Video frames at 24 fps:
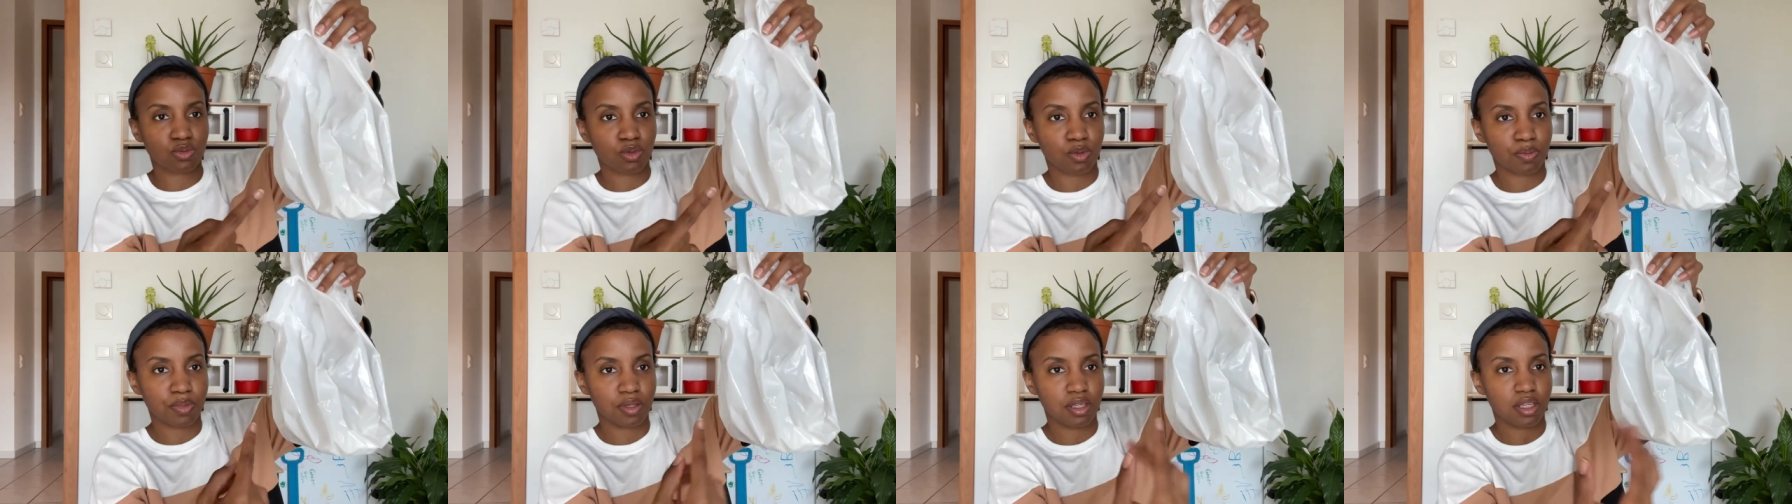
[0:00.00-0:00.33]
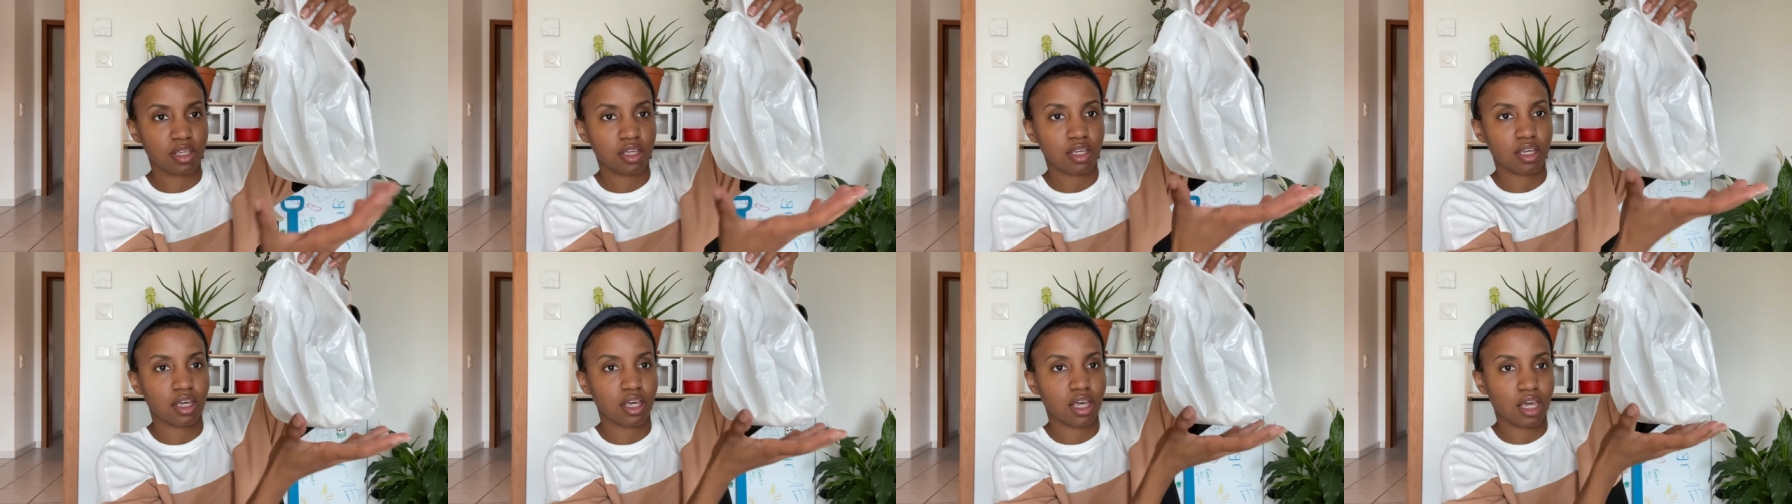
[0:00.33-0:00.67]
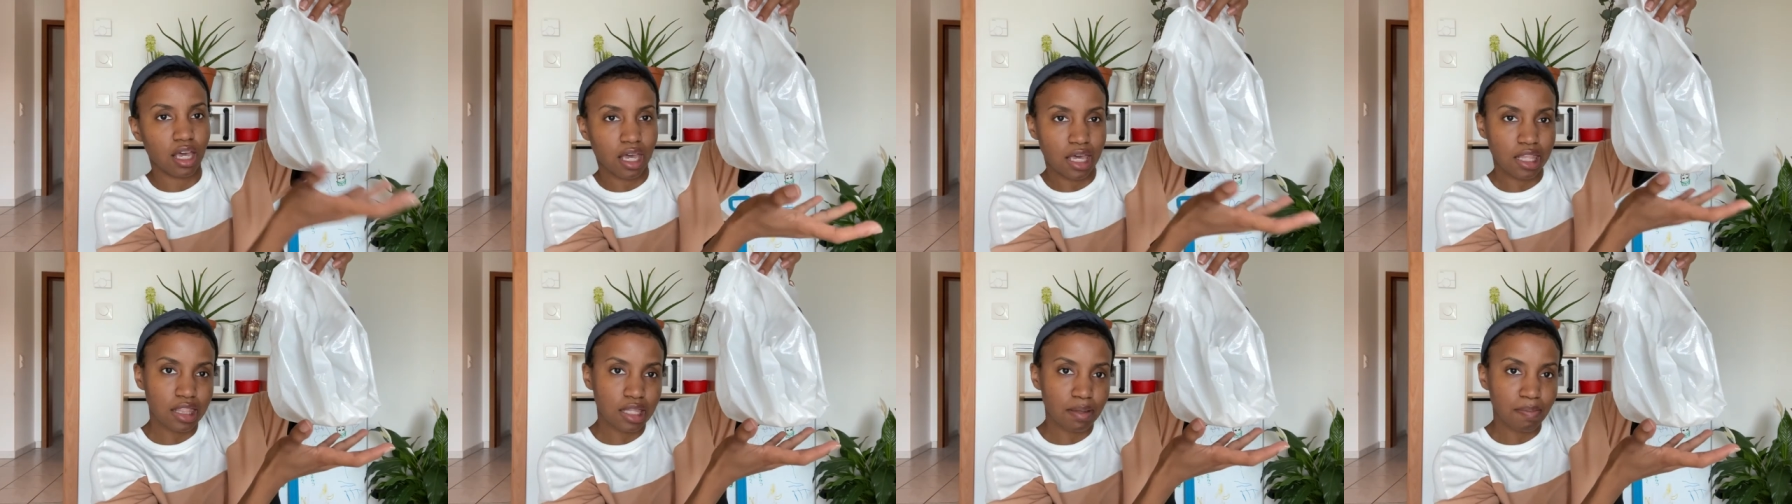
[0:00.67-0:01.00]
will be
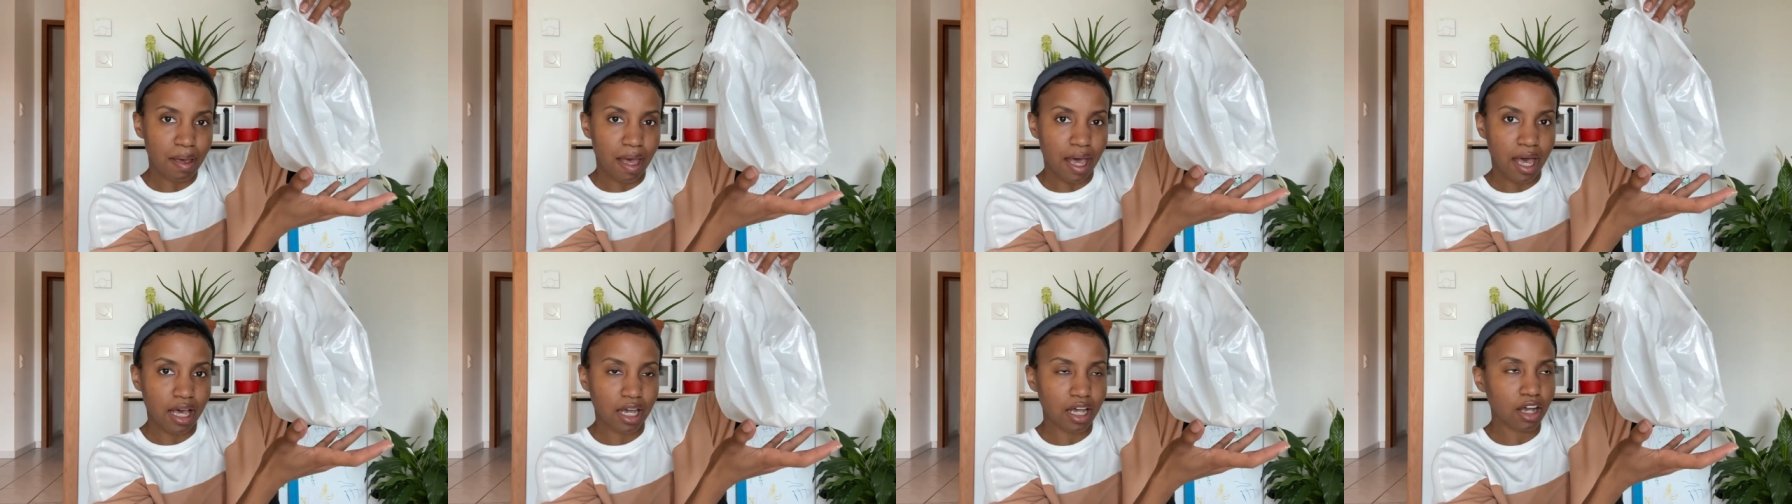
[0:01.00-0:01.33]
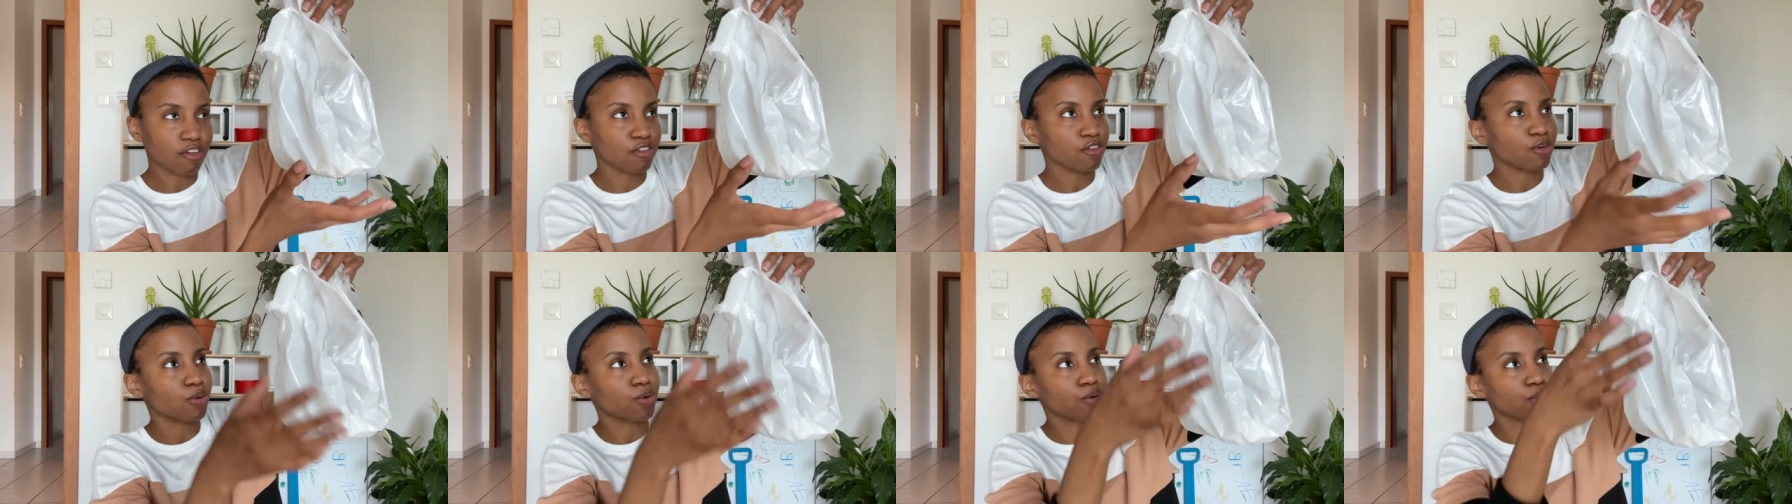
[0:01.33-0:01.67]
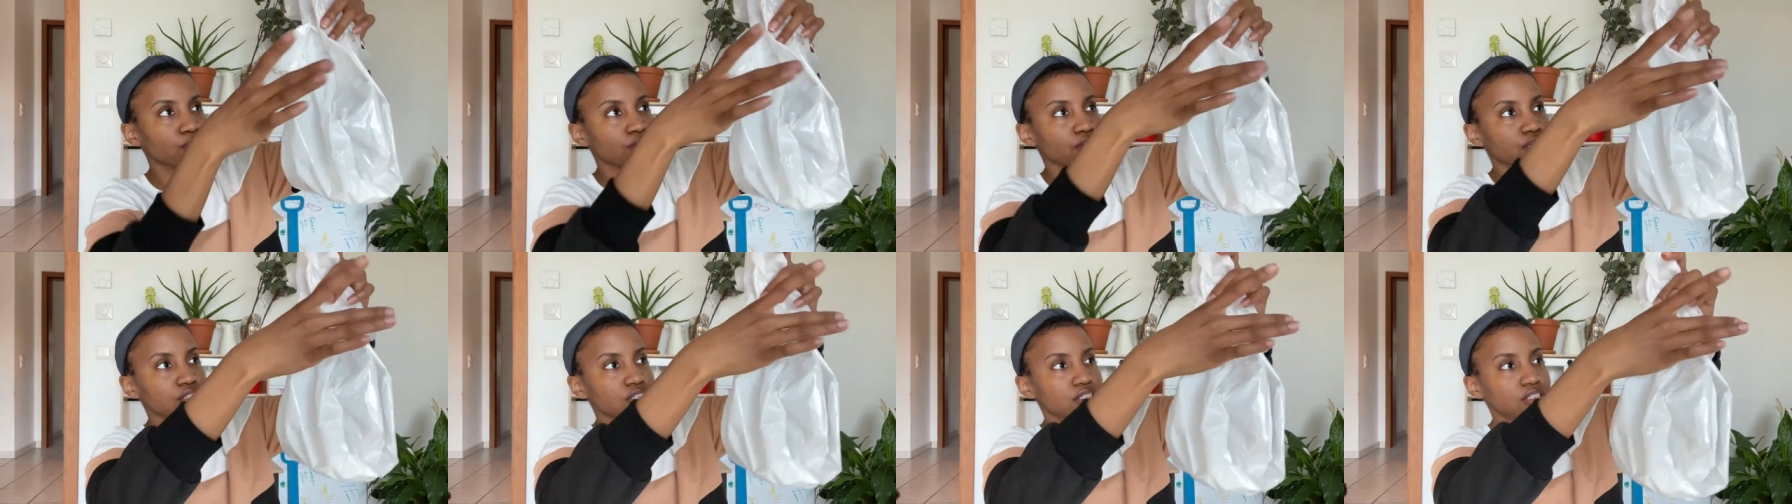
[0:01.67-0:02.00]
in the bag of
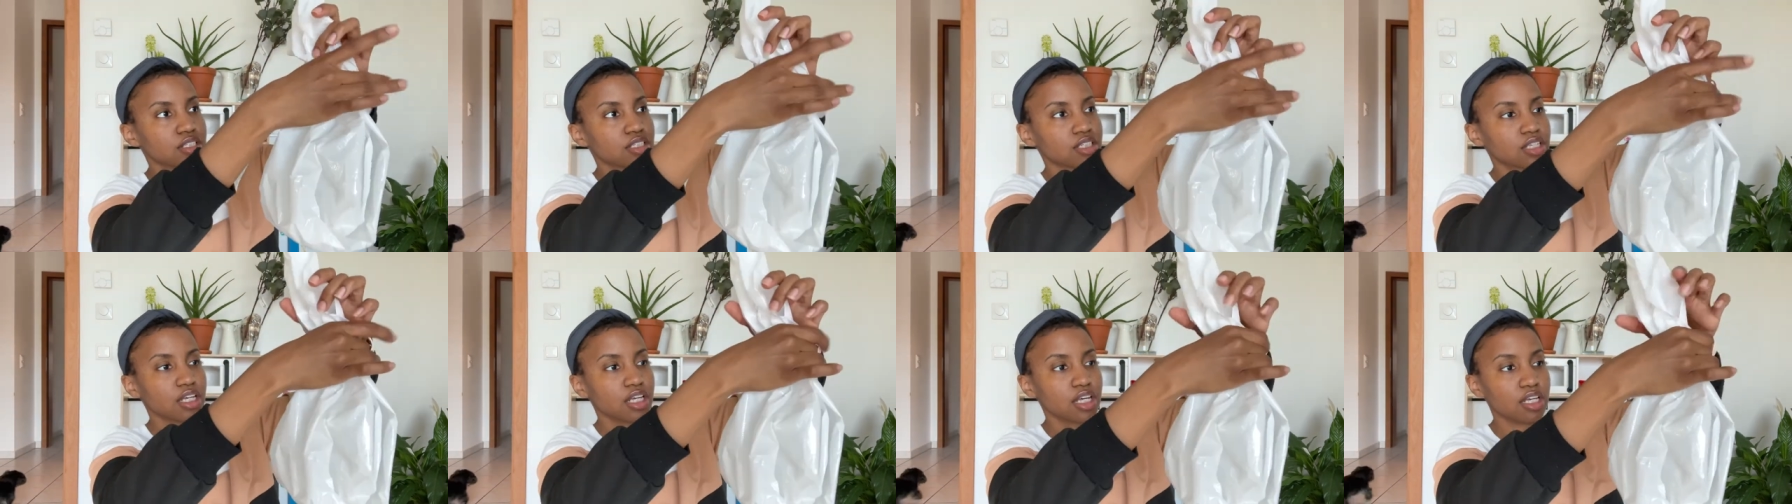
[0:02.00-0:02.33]
course,